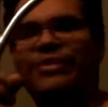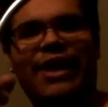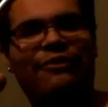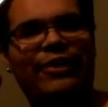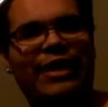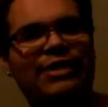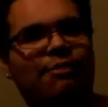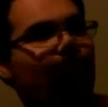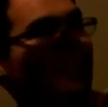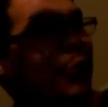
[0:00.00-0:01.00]
Not
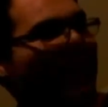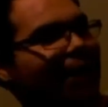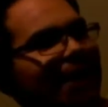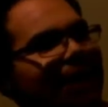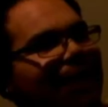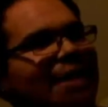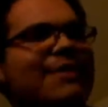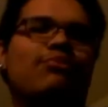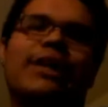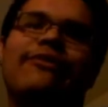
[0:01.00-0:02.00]
Phoenix. Wee.
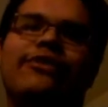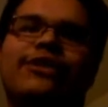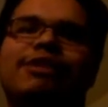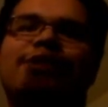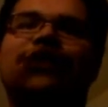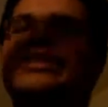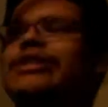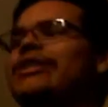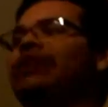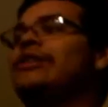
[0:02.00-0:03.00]
Brain farts.
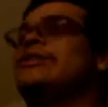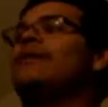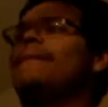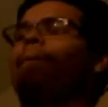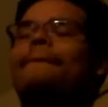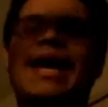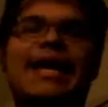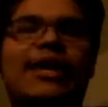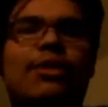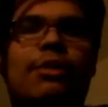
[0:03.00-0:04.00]

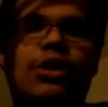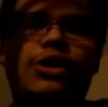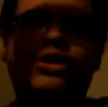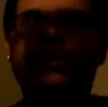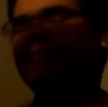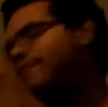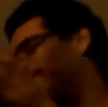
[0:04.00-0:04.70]
Mad Gear bars.